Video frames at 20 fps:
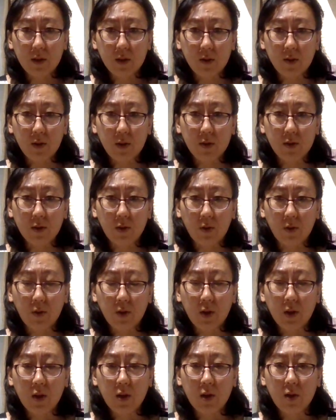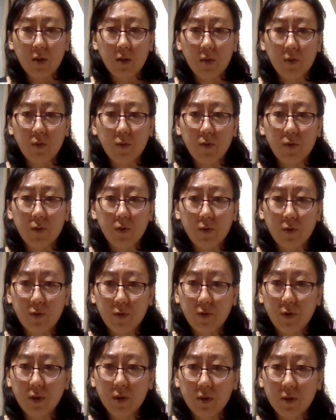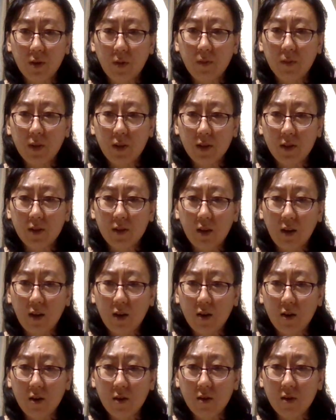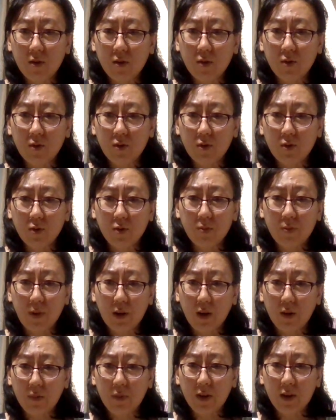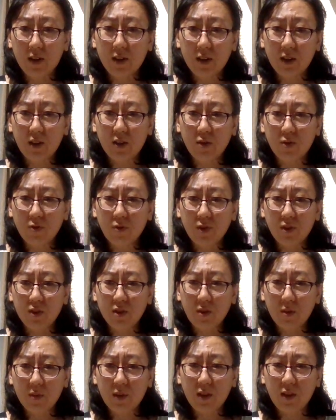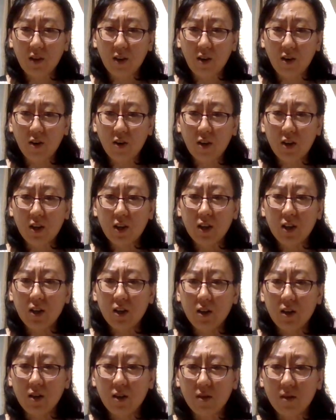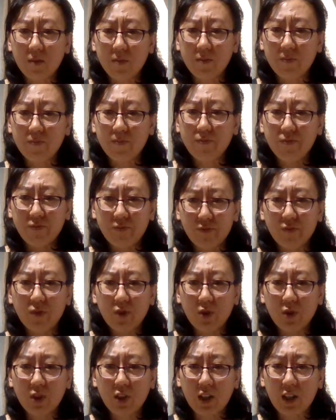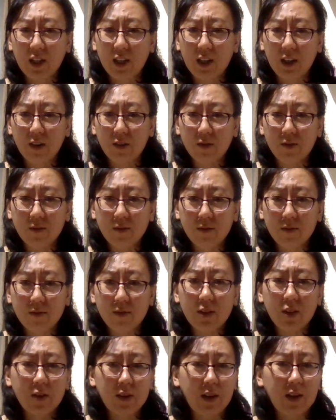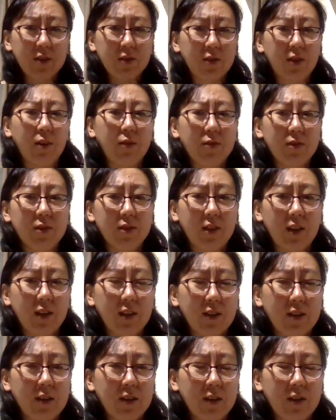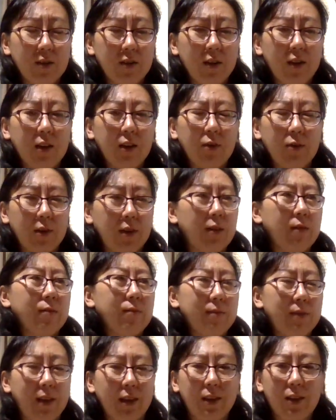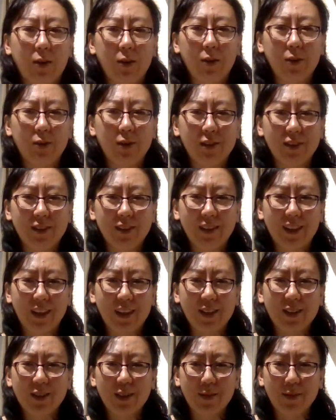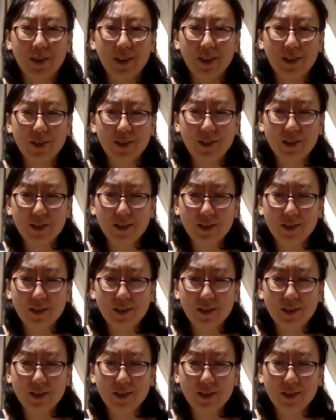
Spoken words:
Okay, so if you feel something there, you palpate it and you feel something there, do check it out. So that's all I have to say. Okay, no, okay. Thank you. Thank you so much.